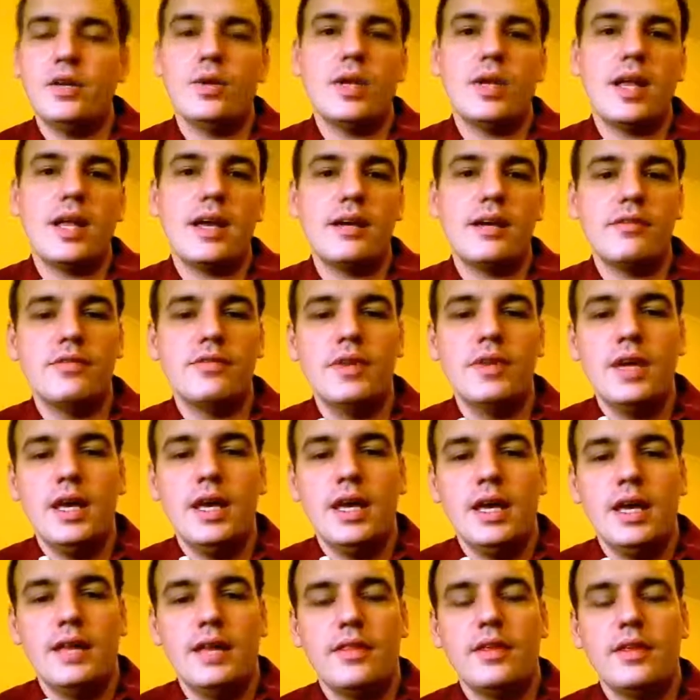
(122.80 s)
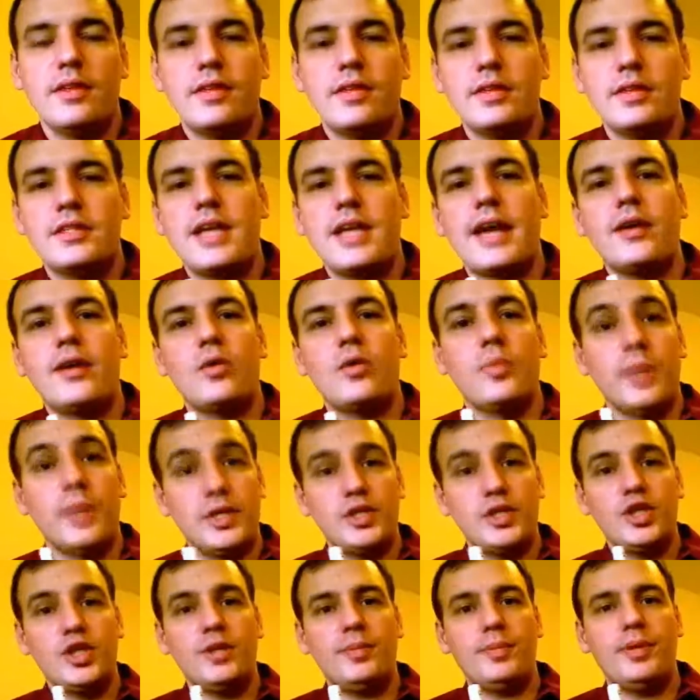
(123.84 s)
a lot of the title
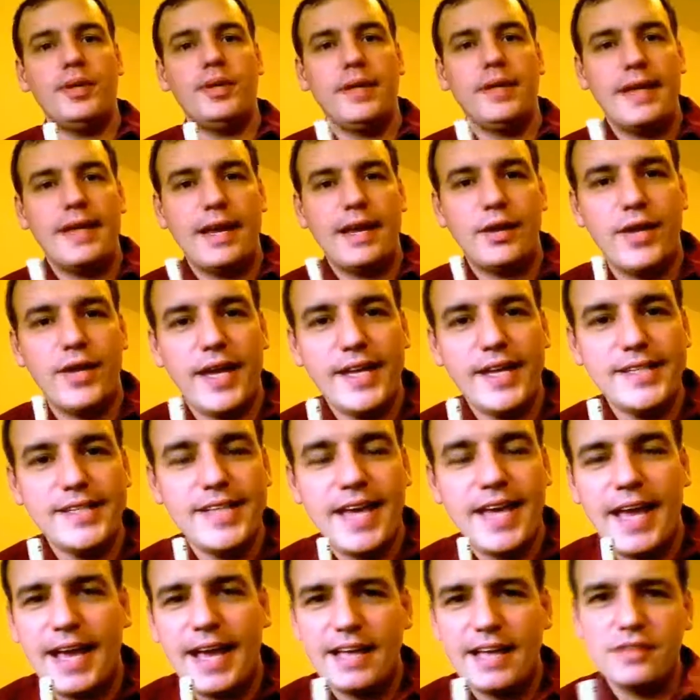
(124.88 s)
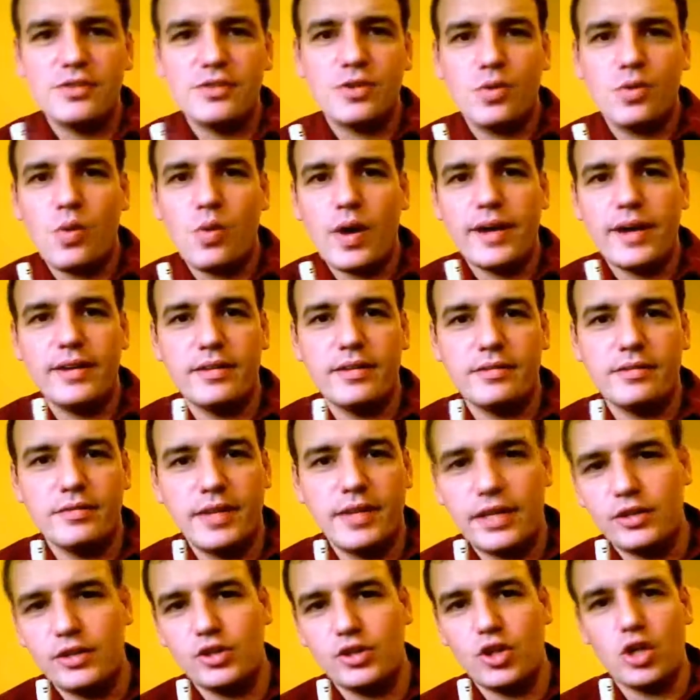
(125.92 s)
bishop nowadays has quite an
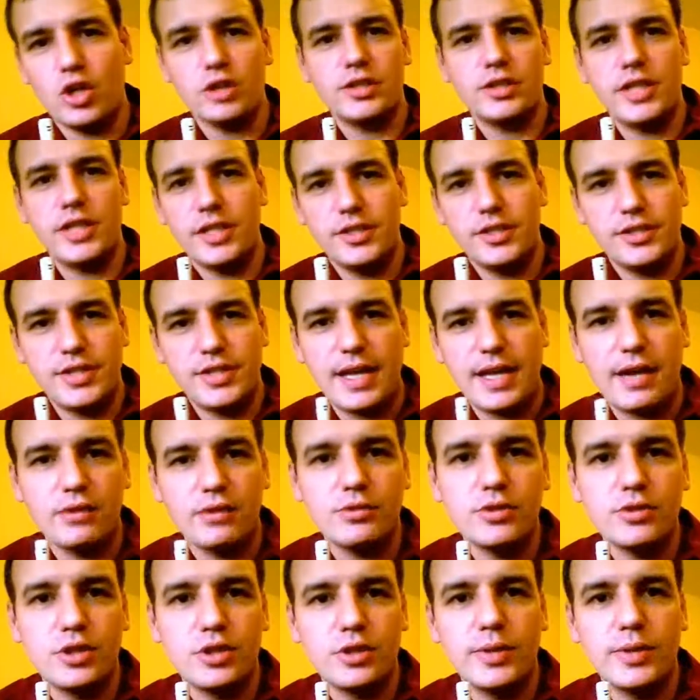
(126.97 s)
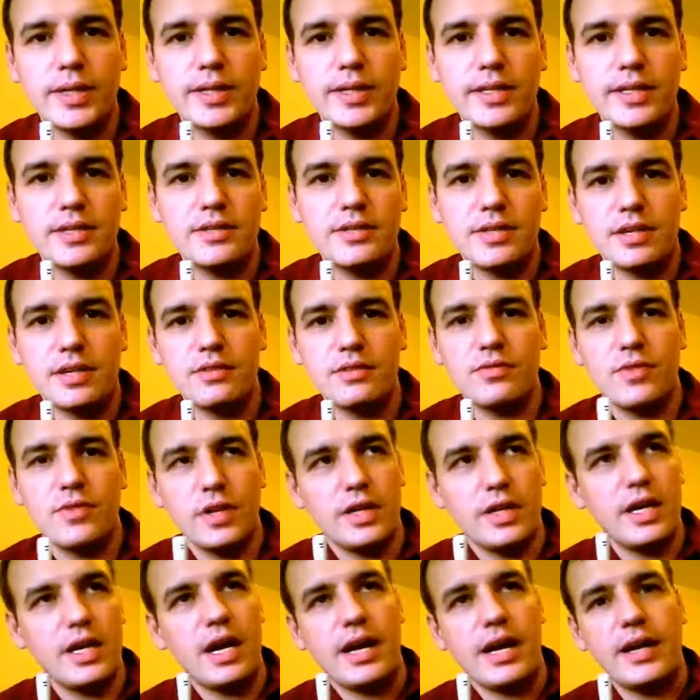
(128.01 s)
exalted sound to it. It sounds
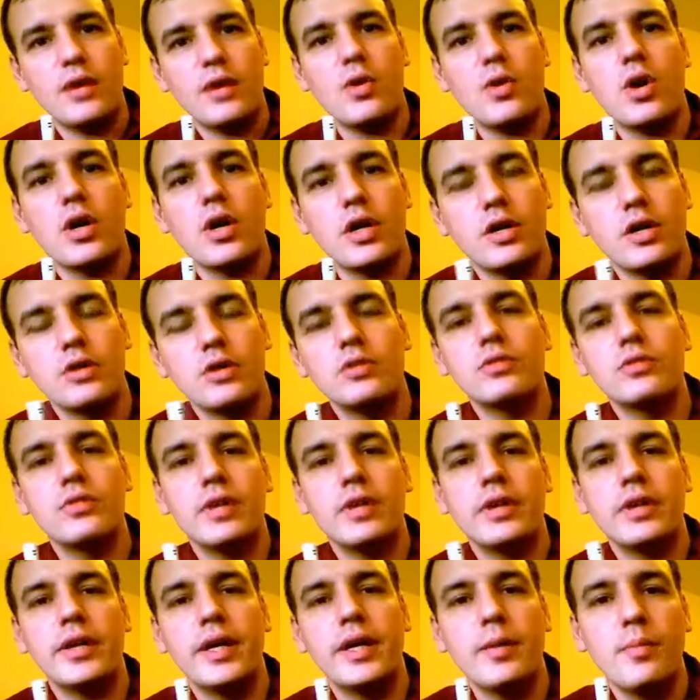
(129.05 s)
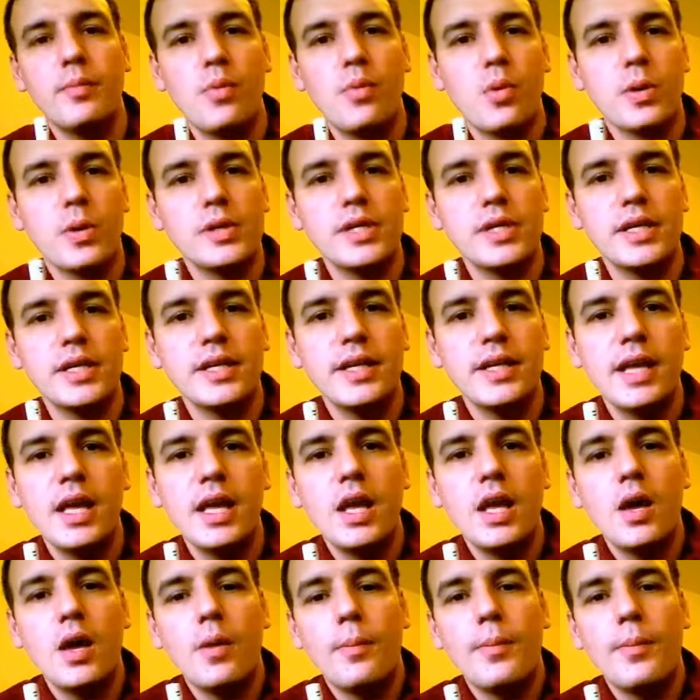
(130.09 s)
very hierarchical, very important,
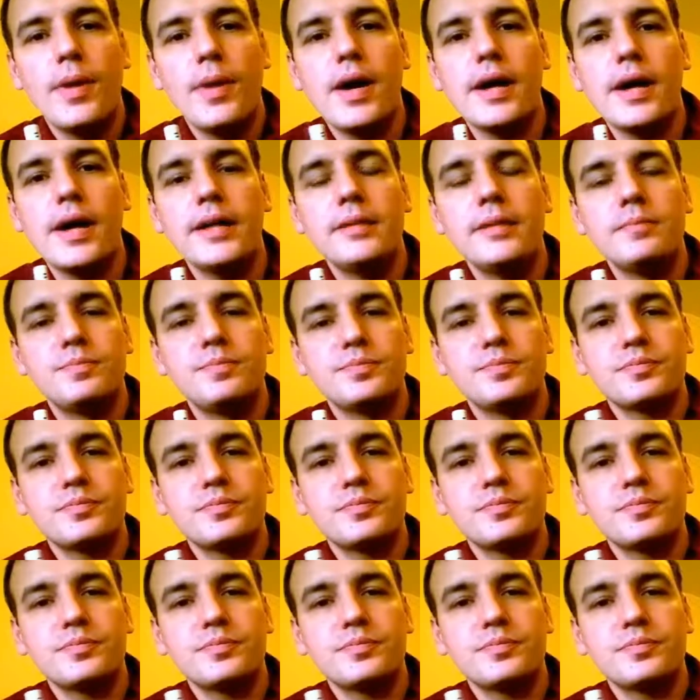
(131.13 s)
but